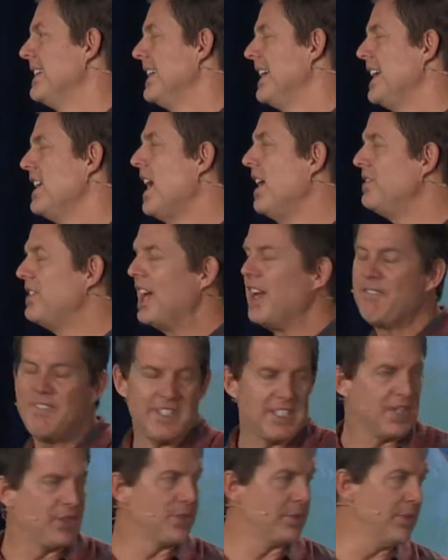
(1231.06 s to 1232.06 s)
In Isaiah
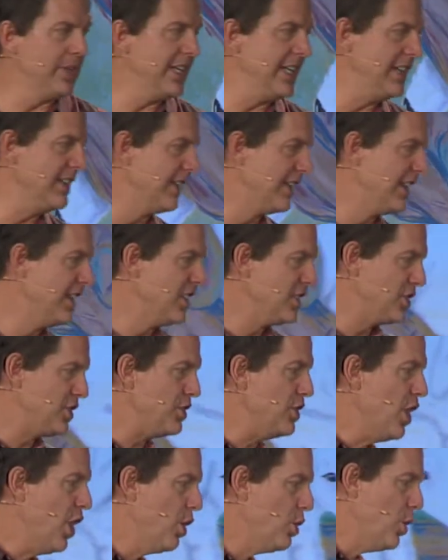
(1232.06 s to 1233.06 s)
fifty-three, do you
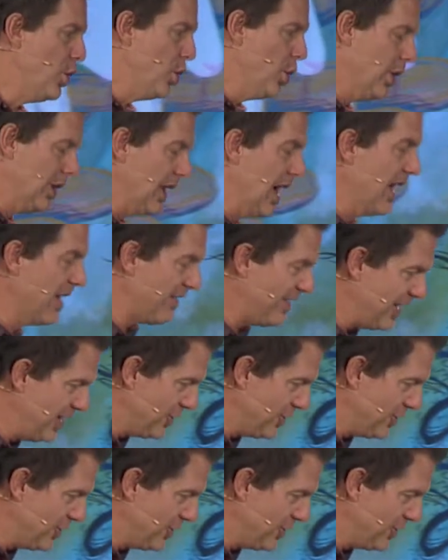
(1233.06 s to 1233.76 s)
know who a lot of the